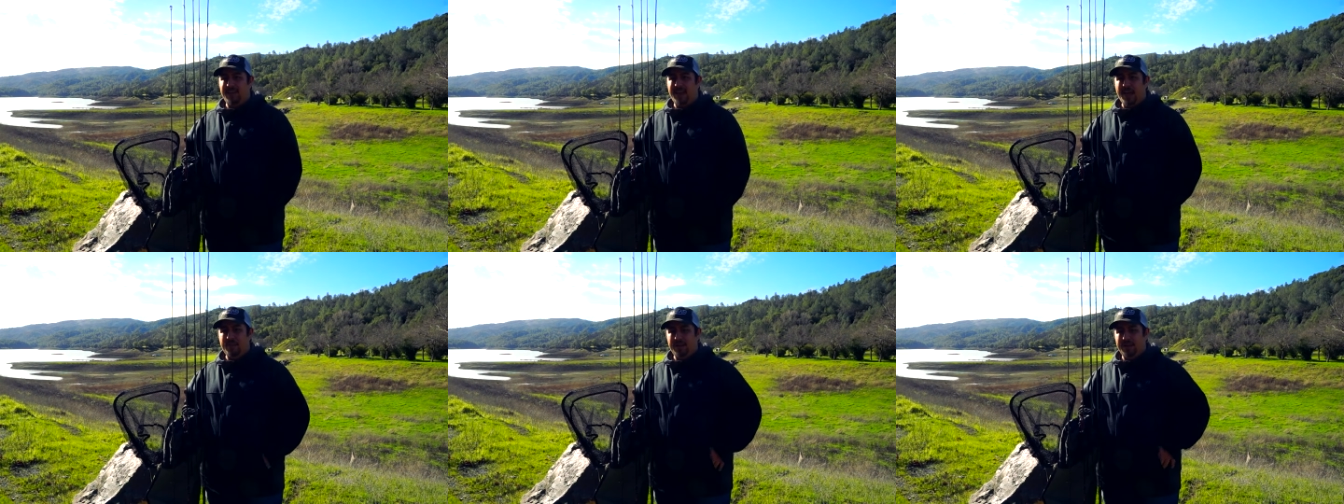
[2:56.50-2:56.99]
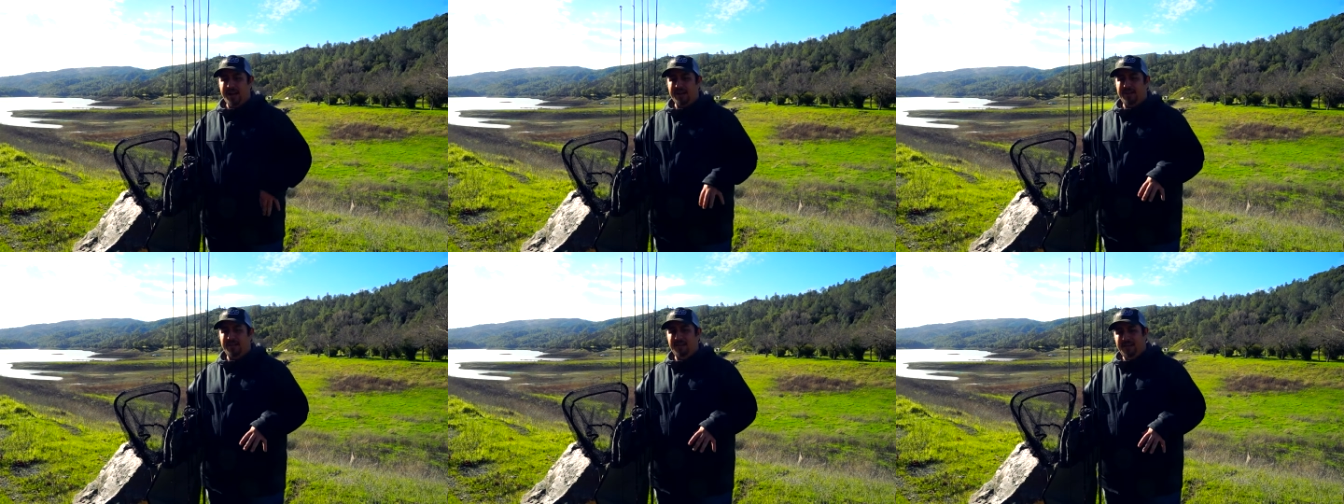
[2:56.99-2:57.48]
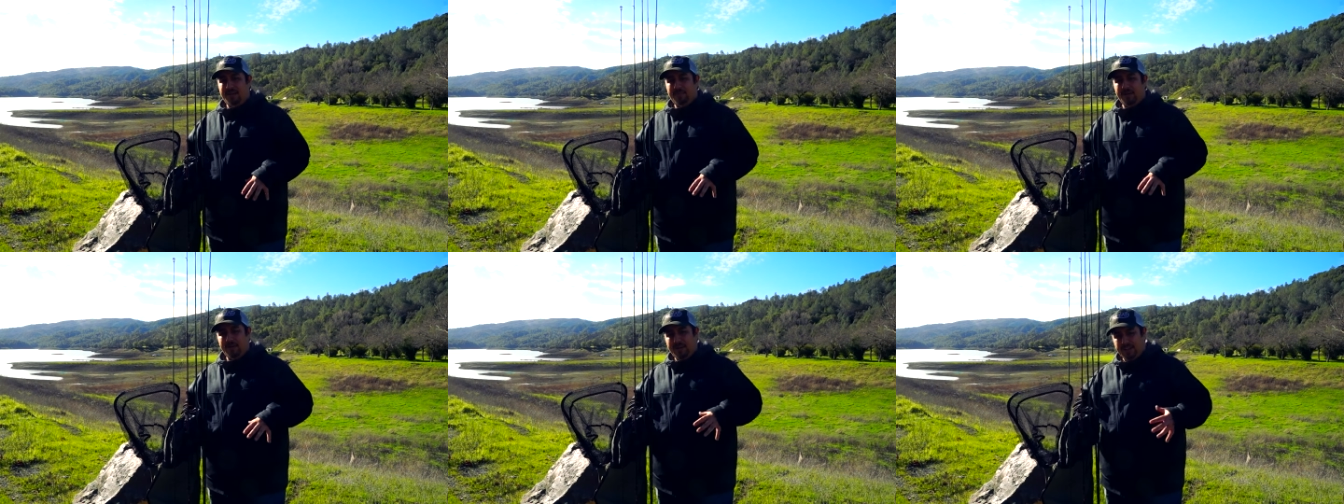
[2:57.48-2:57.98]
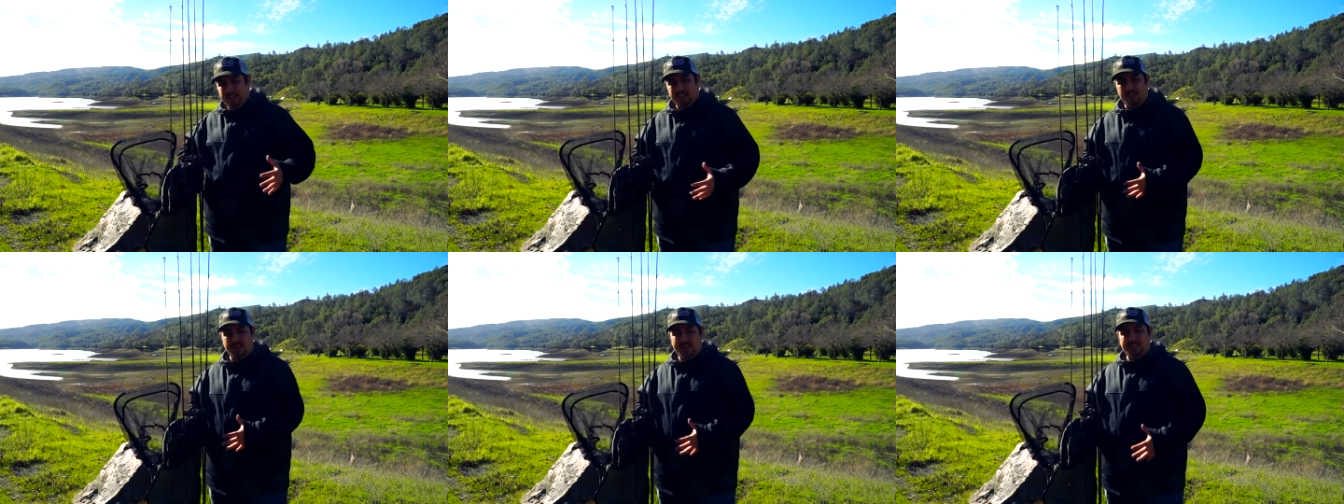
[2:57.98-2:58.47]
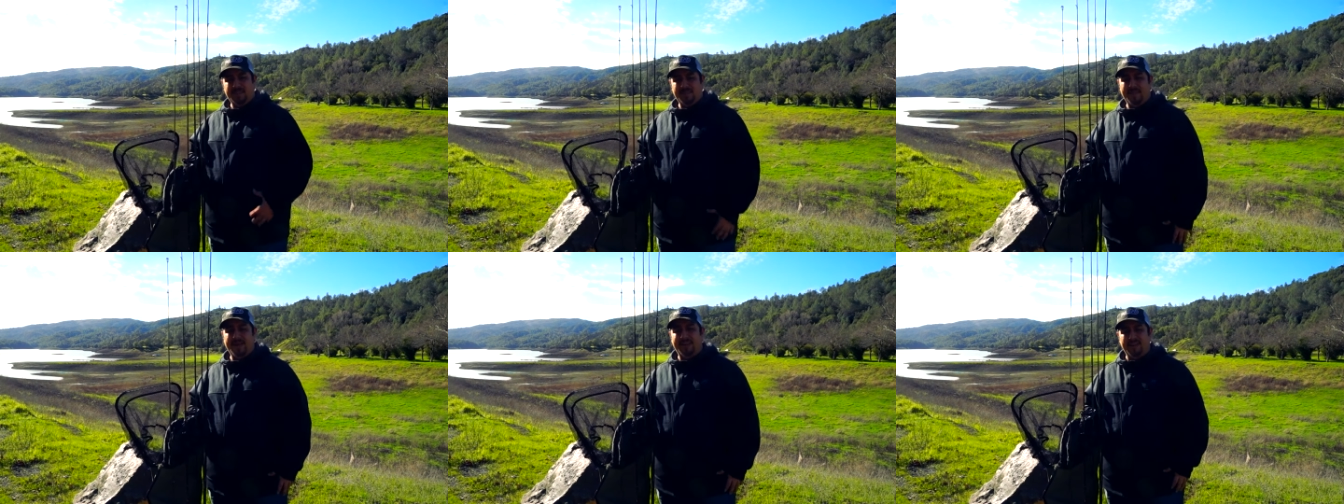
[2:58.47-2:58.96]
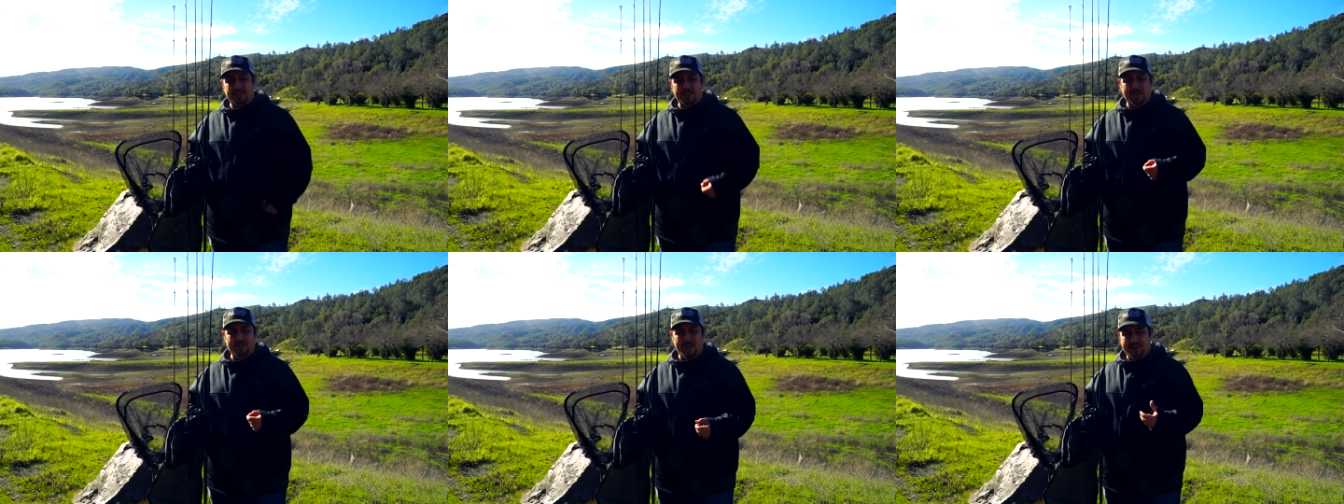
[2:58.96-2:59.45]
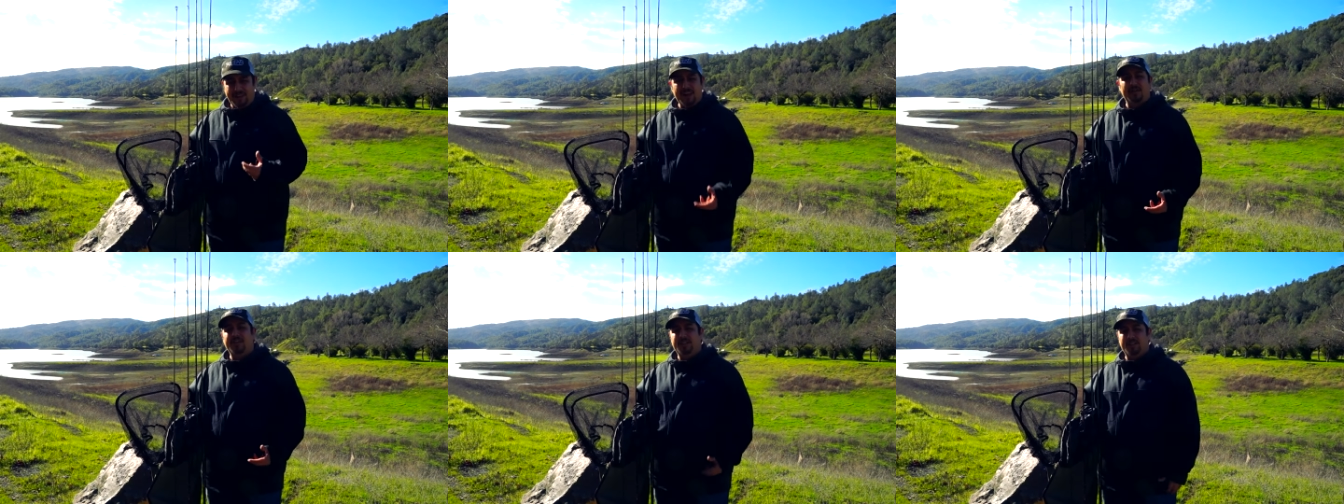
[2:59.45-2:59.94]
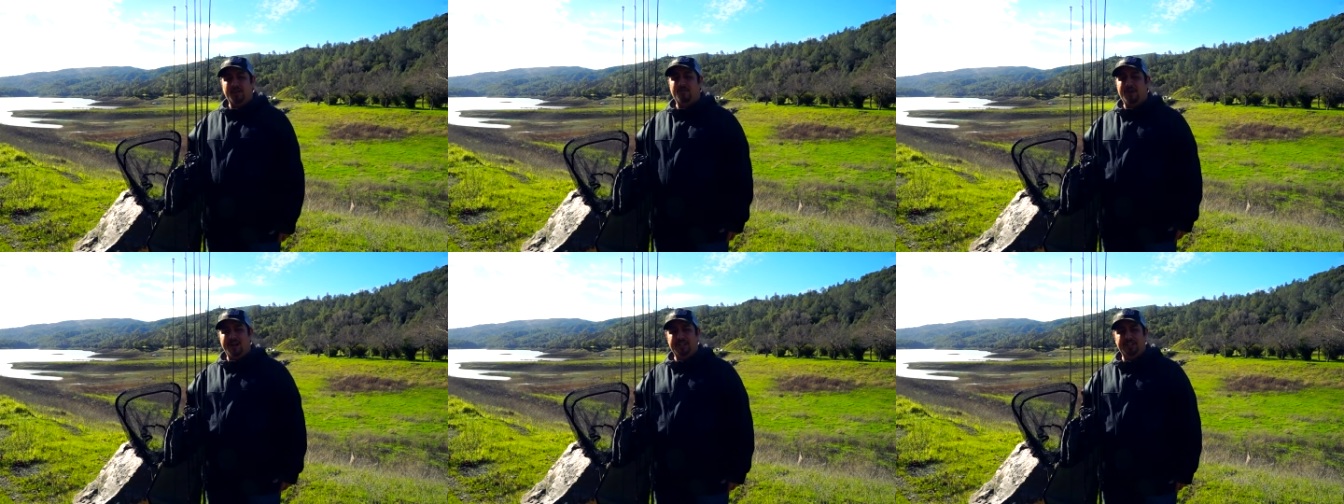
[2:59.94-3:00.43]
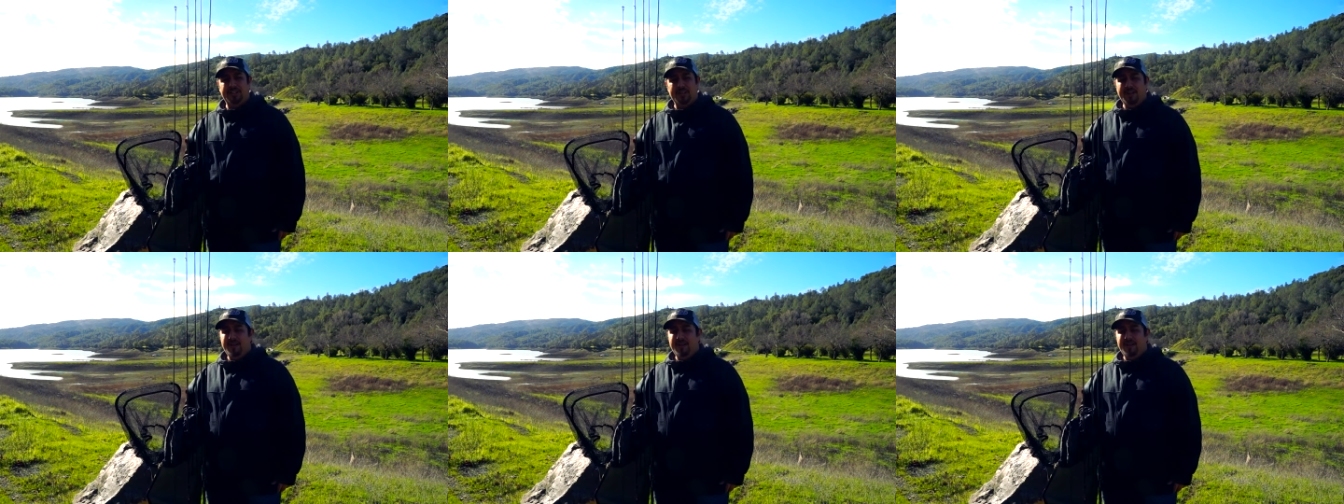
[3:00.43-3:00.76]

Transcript: I would kind of probably consolidate some of my gear so I'm not carrying so much,